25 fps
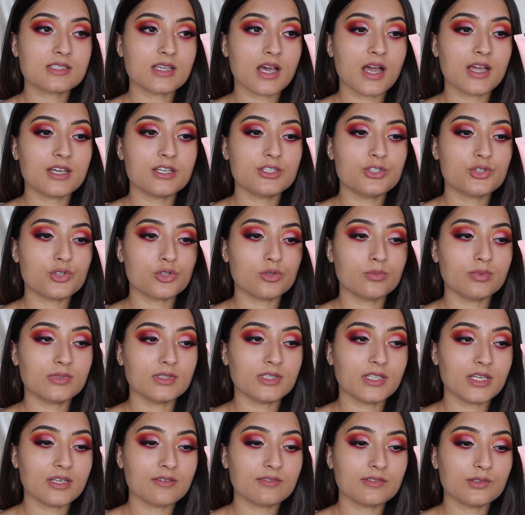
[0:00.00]
I do
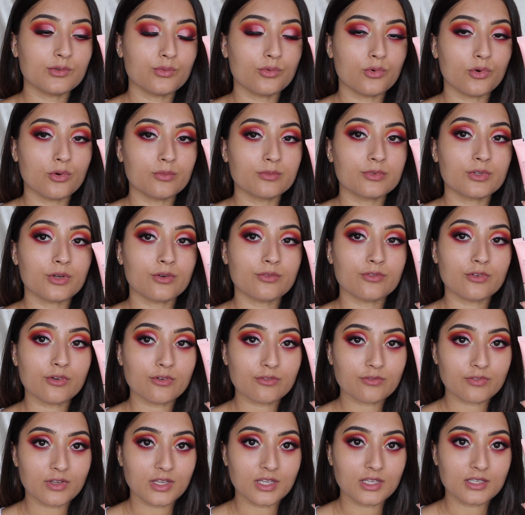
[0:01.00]
believe the warmth of your
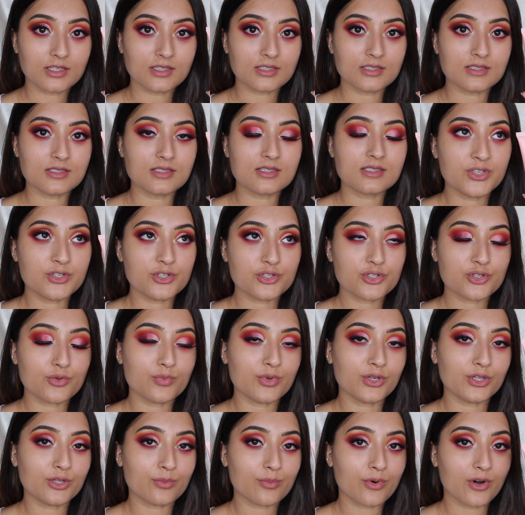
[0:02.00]
fingers
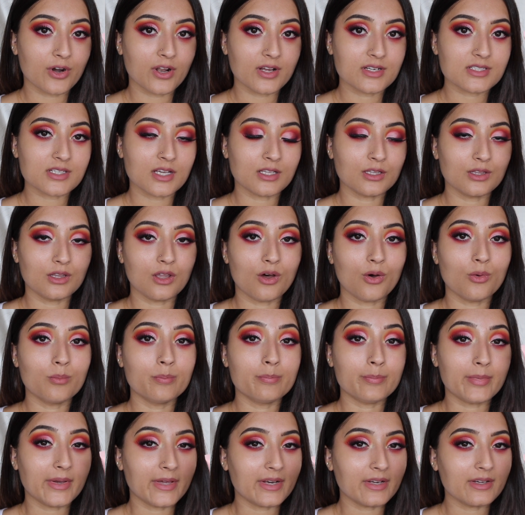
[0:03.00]
distribute the product a
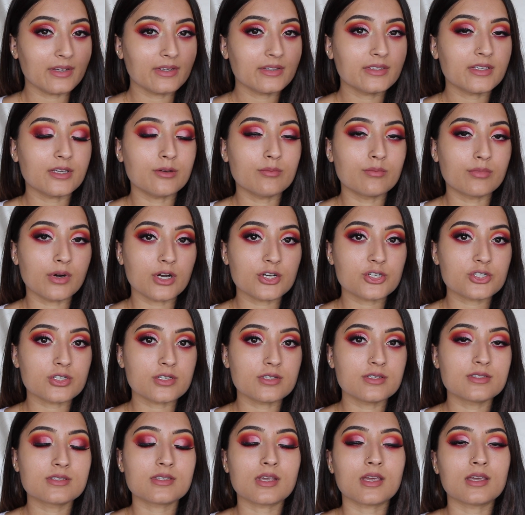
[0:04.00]
lot better than
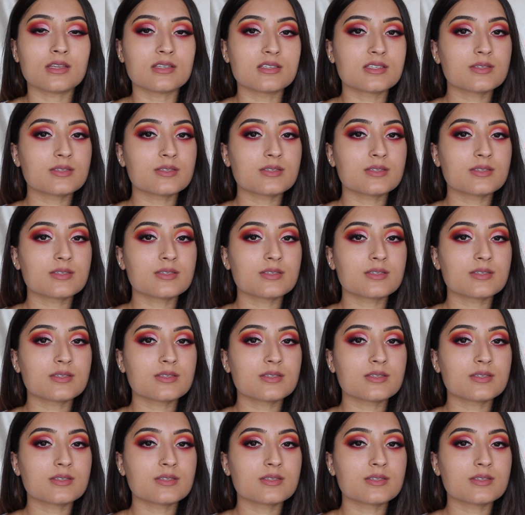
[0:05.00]
brushes and